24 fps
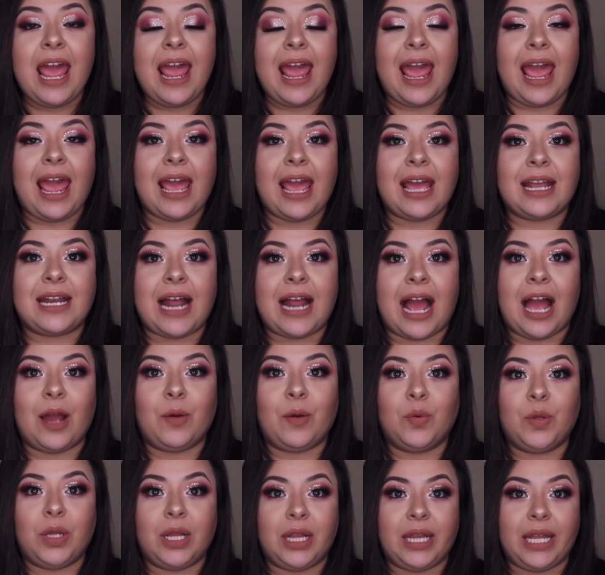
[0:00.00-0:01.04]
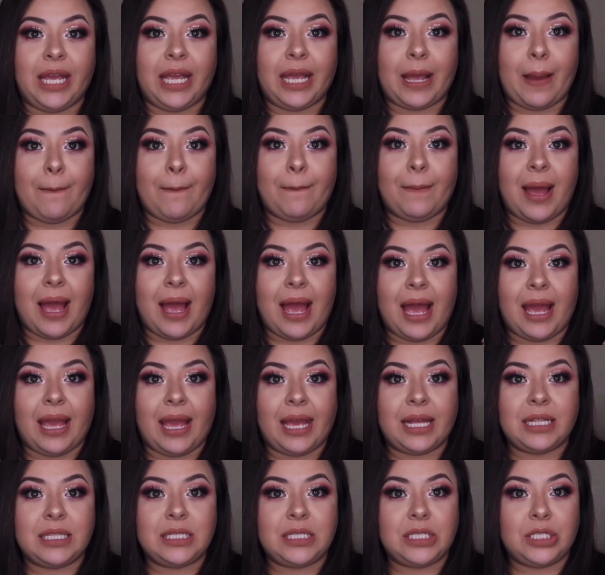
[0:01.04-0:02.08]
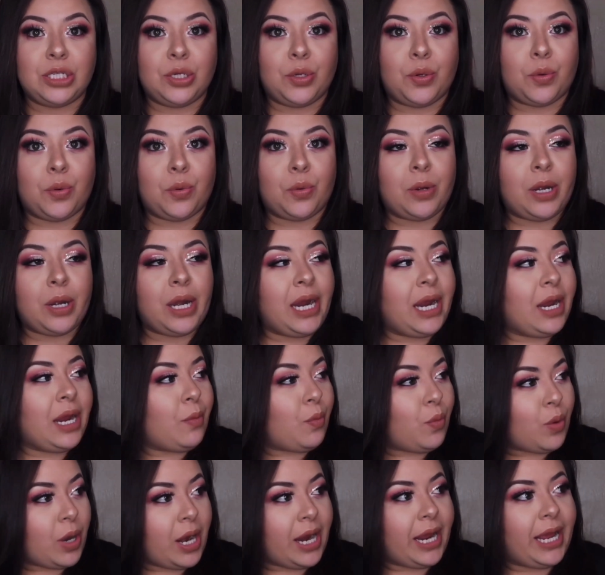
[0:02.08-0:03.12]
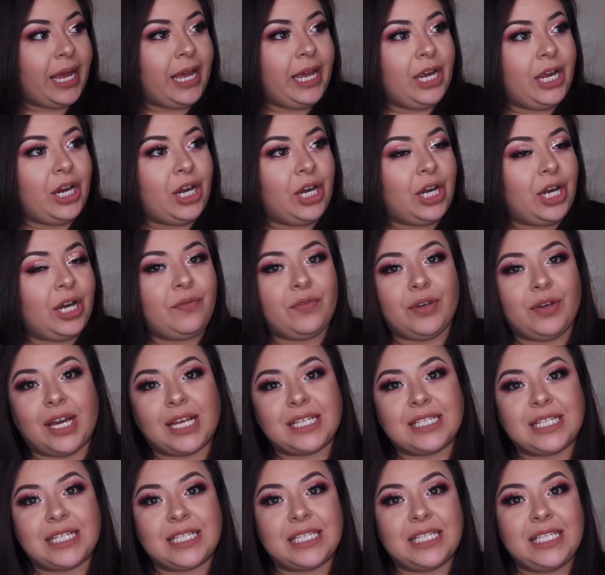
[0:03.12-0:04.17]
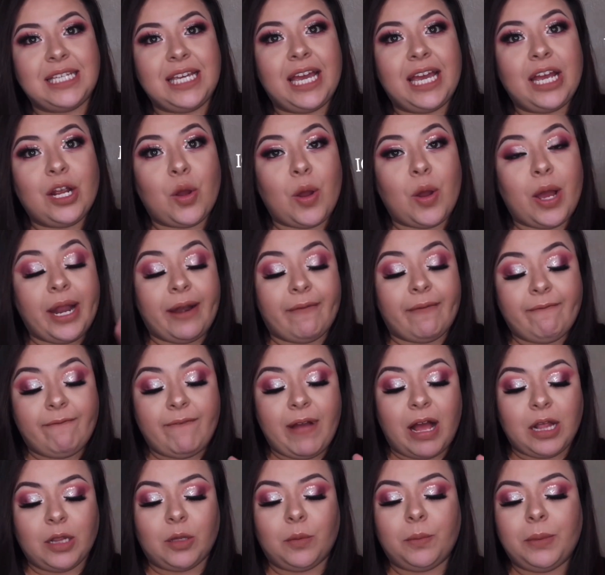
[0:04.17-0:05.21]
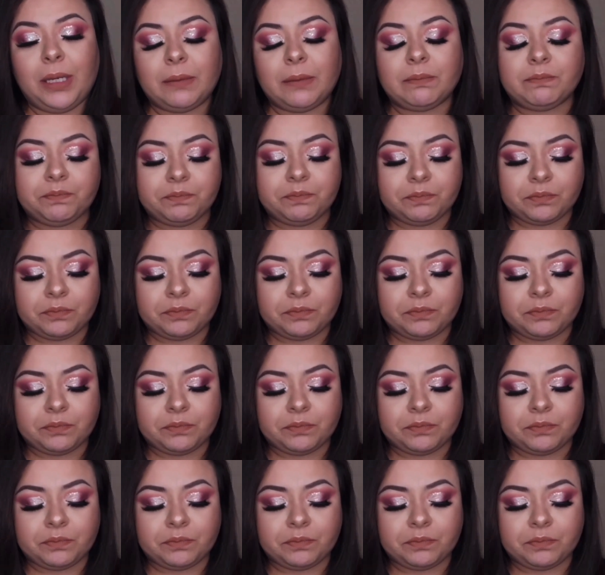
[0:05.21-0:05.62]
and I will link my Instagram right here if you guys can see it go ahead and follow me